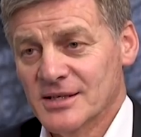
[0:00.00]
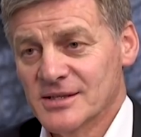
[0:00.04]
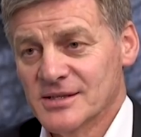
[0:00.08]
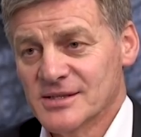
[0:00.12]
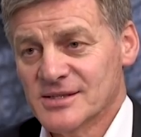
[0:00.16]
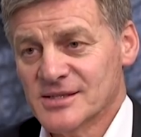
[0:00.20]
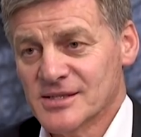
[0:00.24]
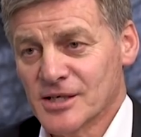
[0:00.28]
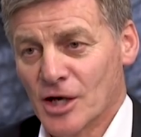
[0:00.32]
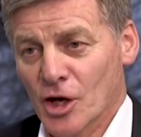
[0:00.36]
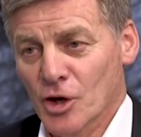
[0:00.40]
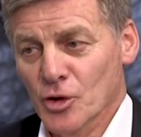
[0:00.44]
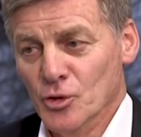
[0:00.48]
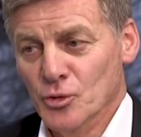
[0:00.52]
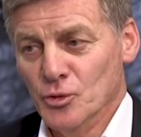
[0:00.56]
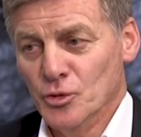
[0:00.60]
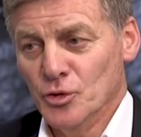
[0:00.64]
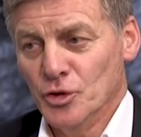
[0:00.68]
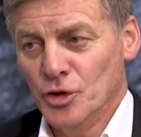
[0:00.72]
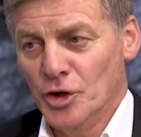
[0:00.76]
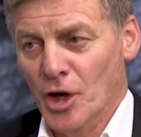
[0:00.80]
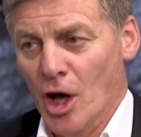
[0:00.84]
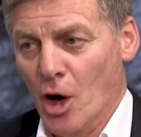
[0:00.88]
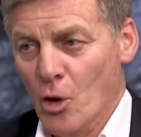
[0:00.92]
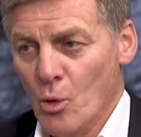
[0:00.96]
So
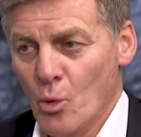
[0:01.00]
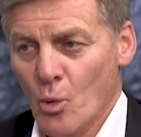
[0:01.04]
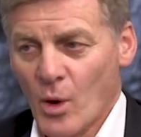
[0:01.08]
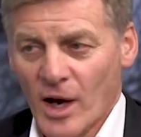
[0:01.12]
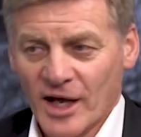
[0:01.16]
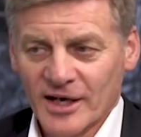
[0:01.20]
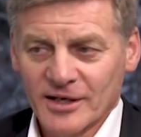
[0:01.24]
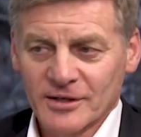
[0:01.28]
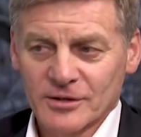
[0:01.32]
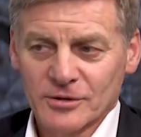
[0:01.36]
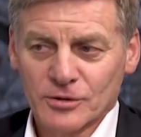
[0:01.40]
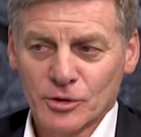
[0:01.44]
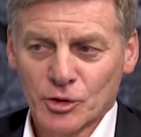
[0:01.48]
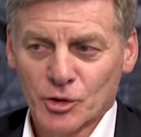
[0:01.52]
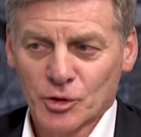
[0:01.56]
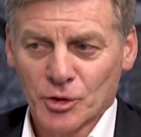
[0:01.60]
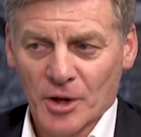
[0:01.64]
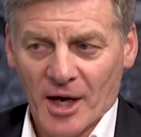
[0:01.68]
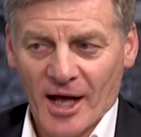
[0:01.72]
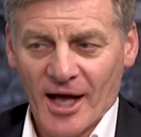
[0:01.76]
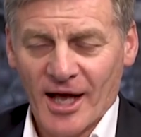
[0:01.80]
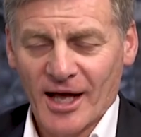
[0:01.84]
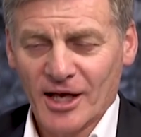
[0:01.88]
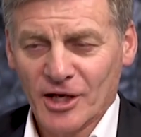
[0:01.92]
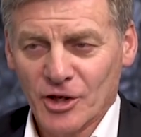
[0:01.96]
no one
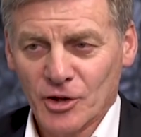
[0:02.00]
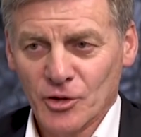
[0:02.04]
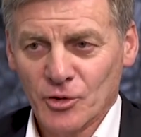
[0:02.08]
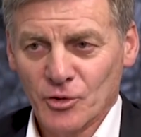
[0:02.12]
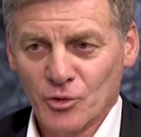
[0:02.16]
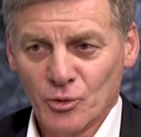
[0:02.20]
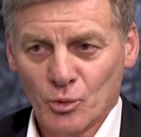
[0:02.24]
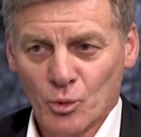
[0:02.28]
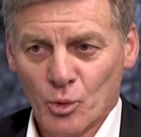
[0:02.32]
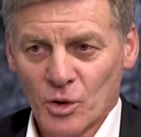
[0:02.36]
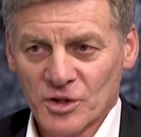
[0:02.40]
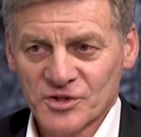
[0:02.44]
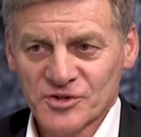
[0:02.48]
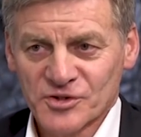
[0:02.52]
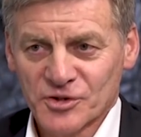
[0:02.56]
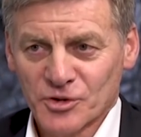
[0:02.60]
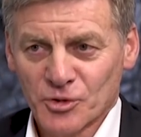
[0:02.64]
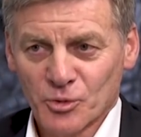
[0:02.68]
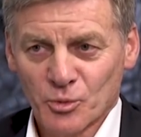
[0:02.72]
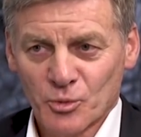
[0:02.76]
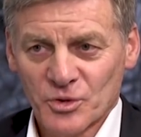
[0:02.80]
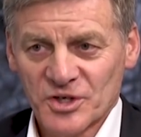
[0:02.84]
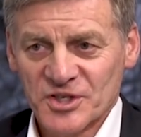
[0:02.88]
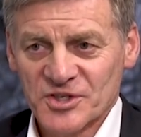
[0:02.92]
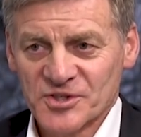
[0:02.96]
could argue there wasn't a
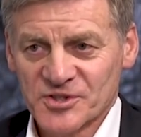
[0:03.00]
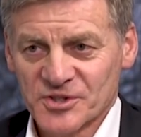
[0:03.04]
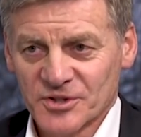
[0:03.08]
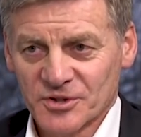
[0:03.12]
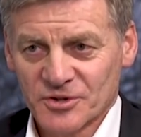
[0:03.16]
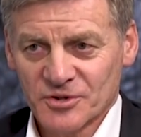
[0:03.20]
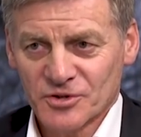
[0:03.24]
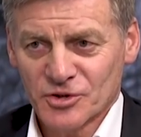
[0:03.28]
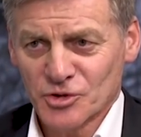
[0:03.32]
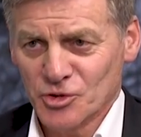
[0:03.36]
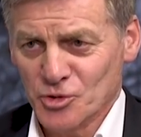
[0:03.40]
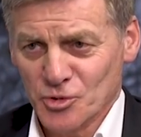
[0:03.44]
reason to